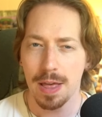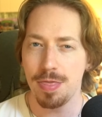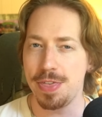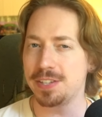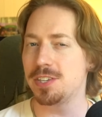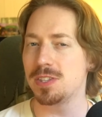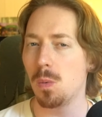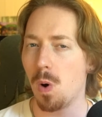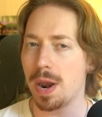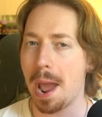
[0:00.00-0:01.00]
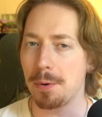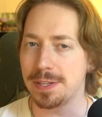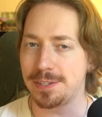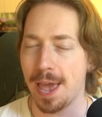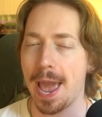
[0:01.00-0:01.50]
This is the one I would
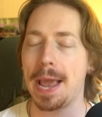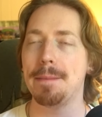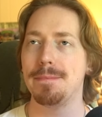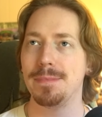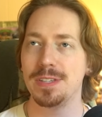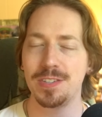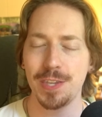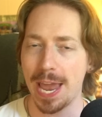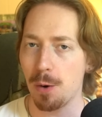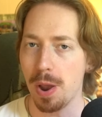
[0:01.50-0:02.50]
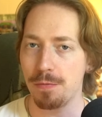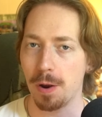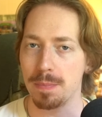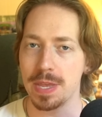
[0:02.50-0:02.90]
say stay away from.